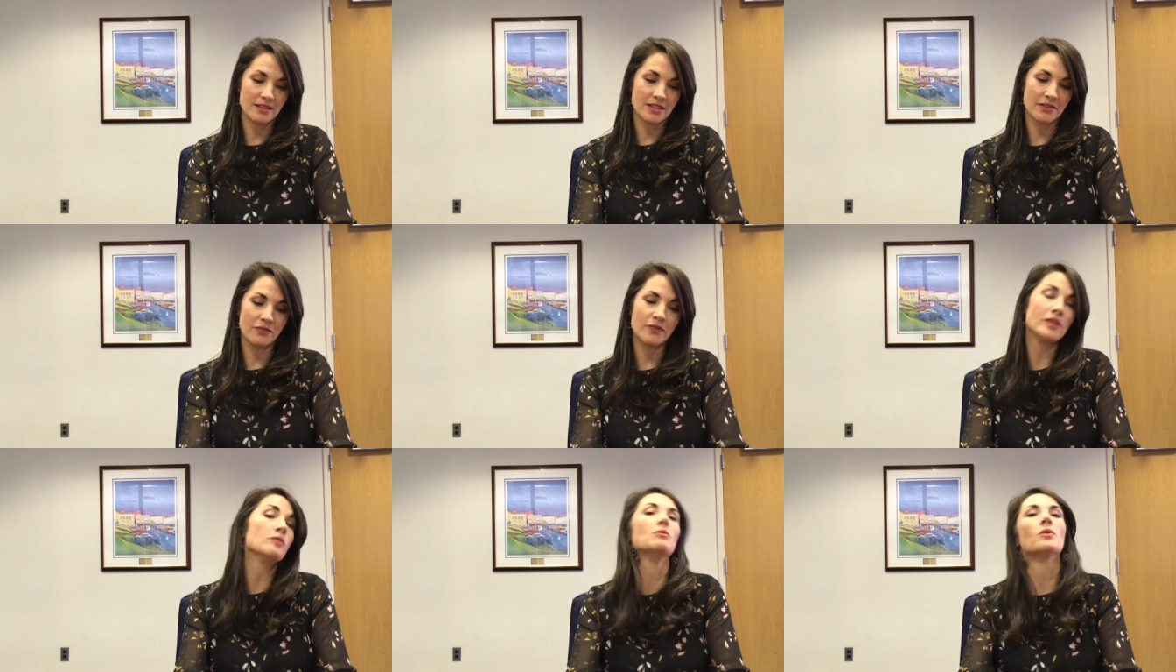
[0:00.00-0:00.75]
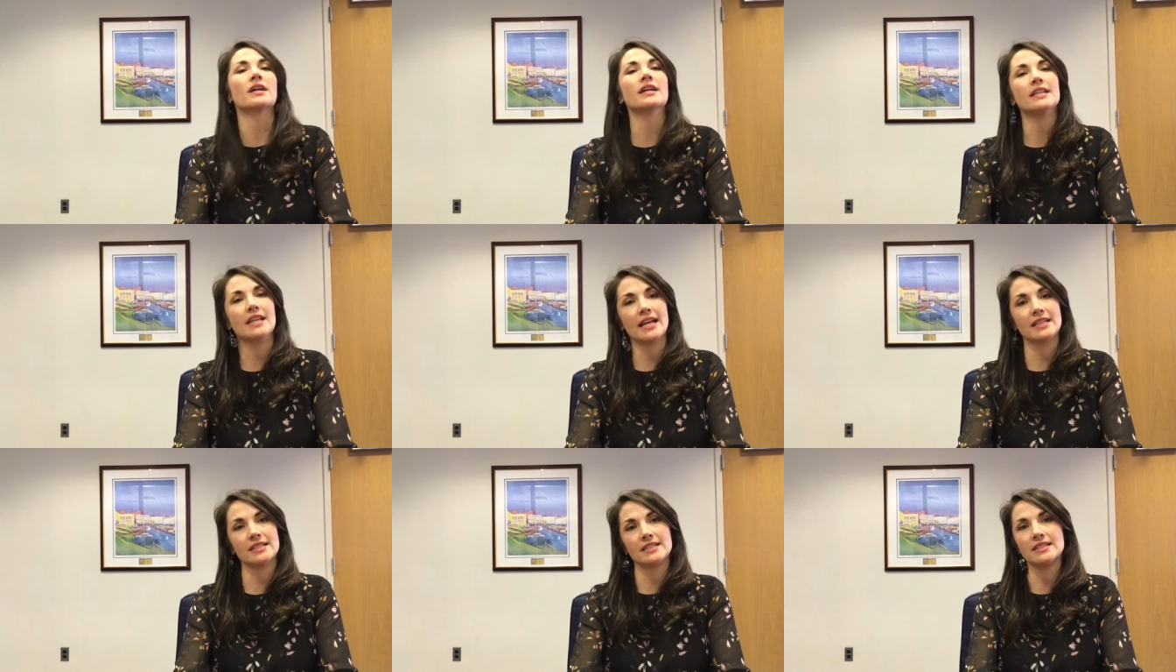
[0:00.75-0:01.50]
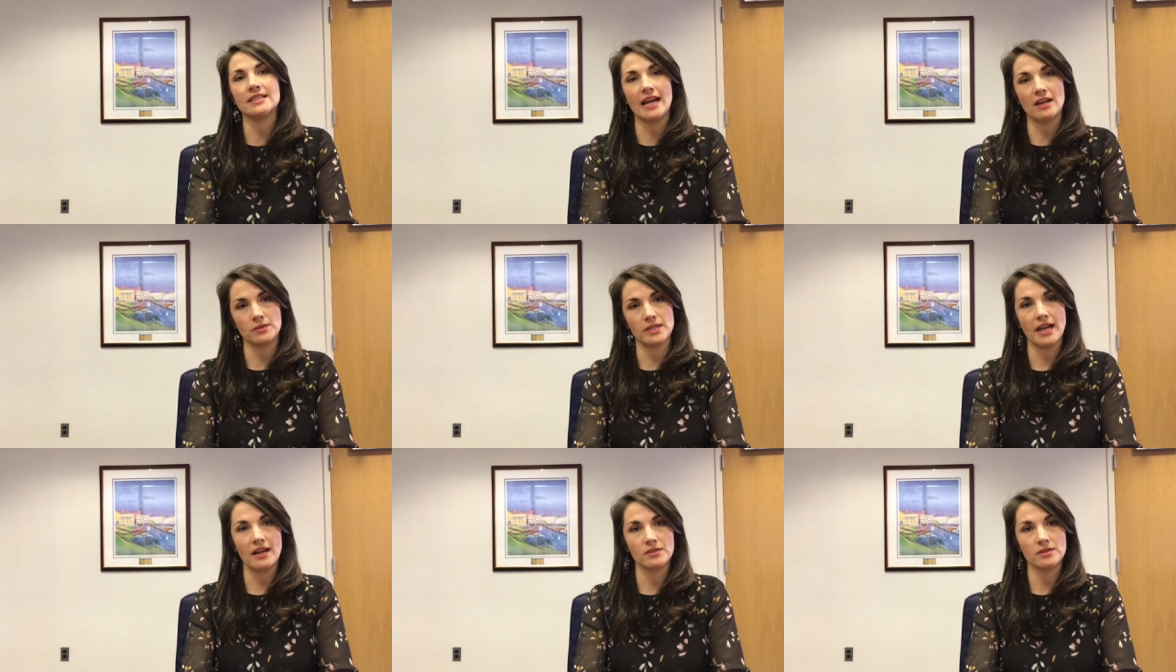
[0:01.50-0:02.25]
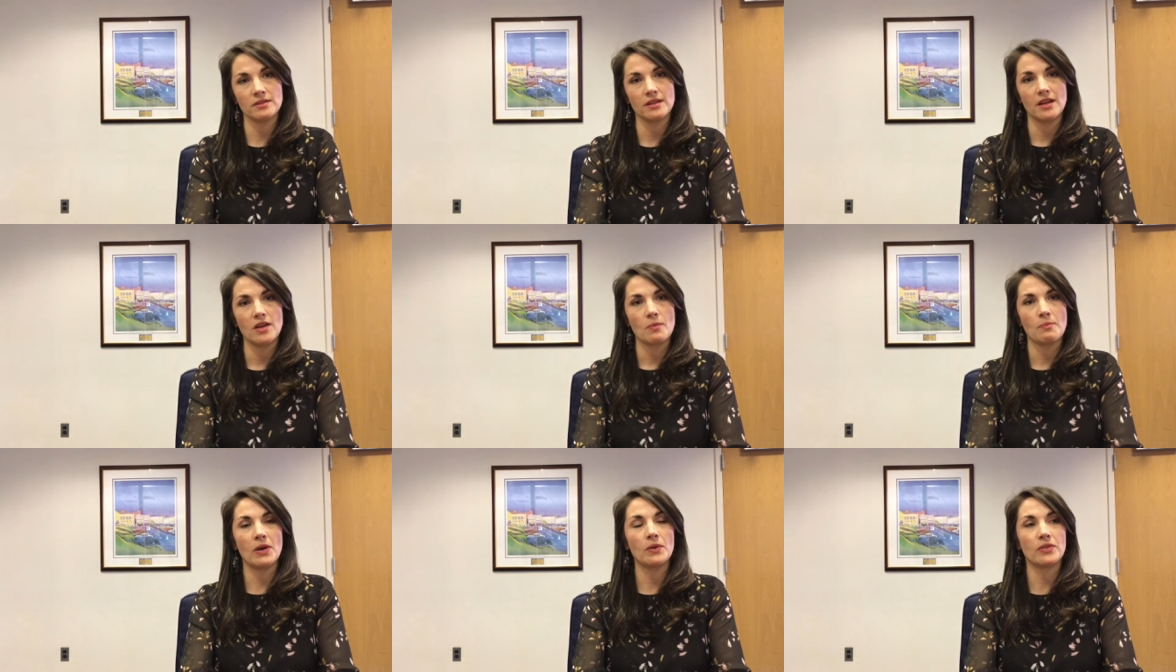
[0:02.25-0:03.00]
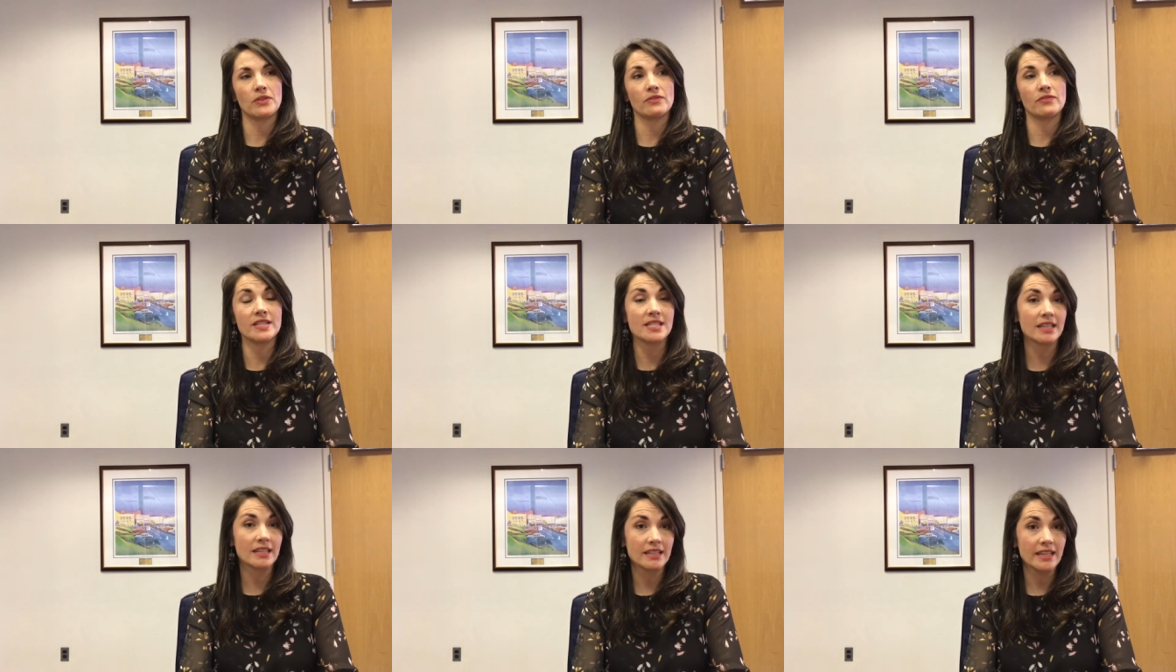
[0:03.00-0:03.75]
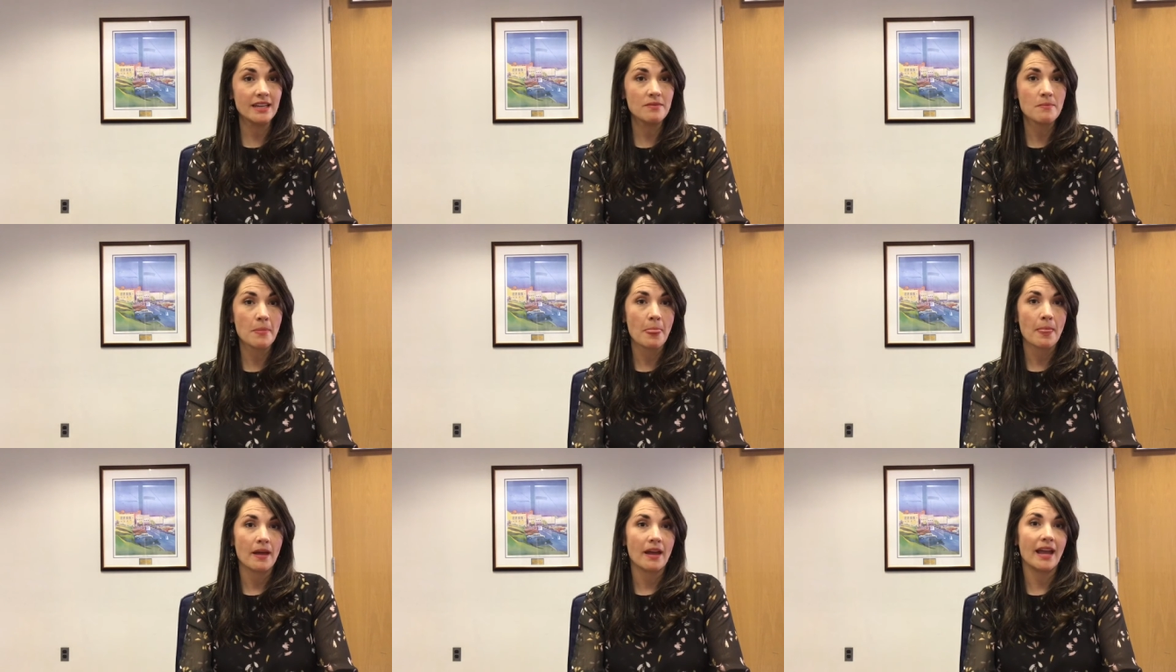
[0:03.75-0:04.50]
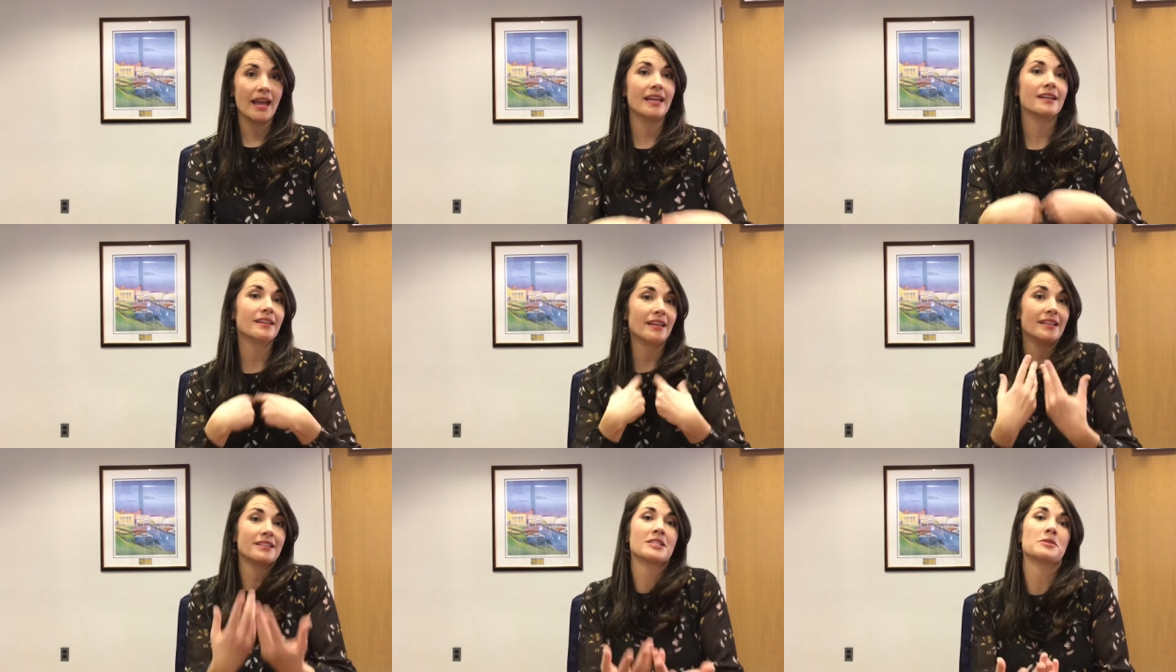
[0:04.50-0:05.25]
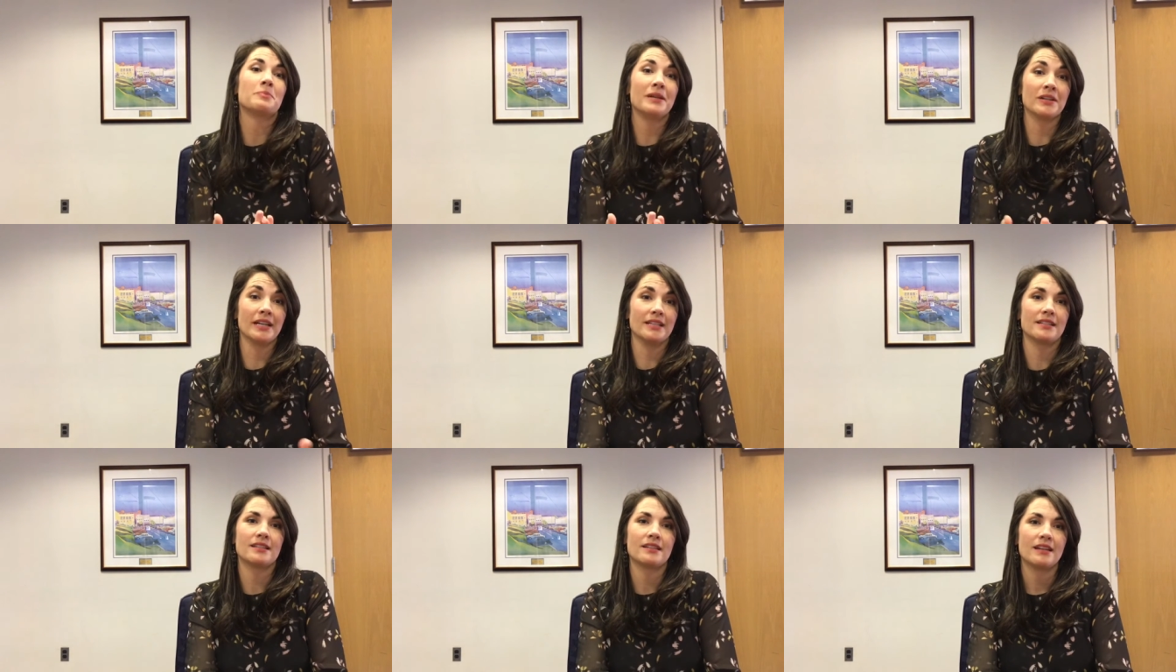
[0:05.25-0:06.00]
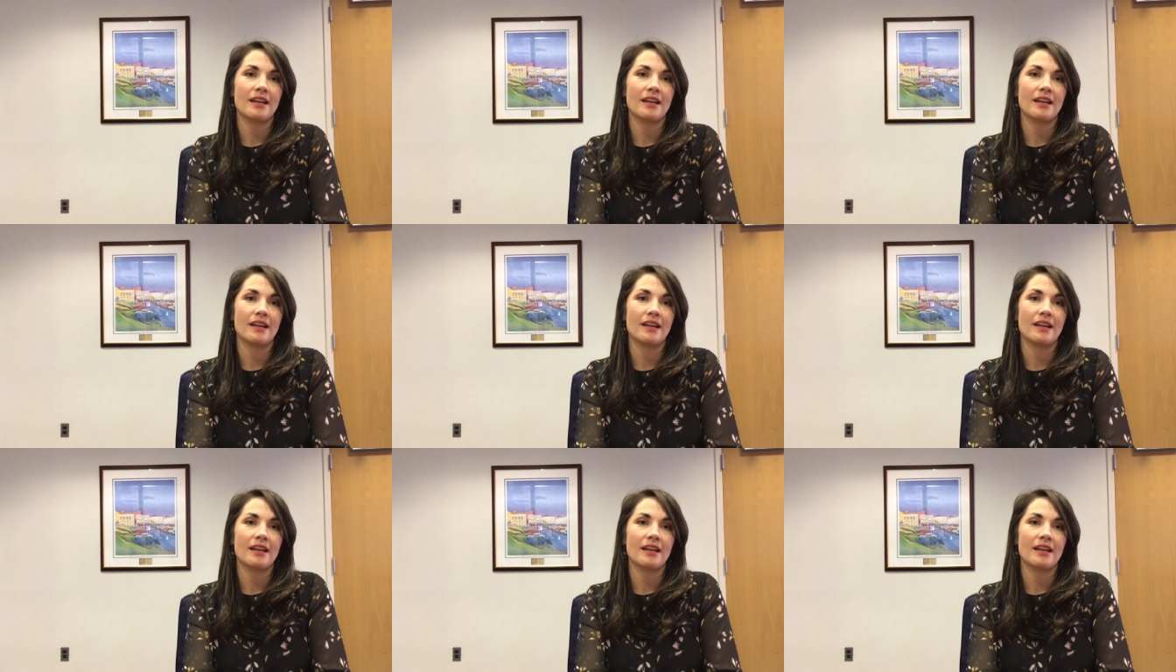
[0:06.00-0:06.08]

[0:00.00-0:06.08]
to feel more connected to downtown, both physically and in spirit.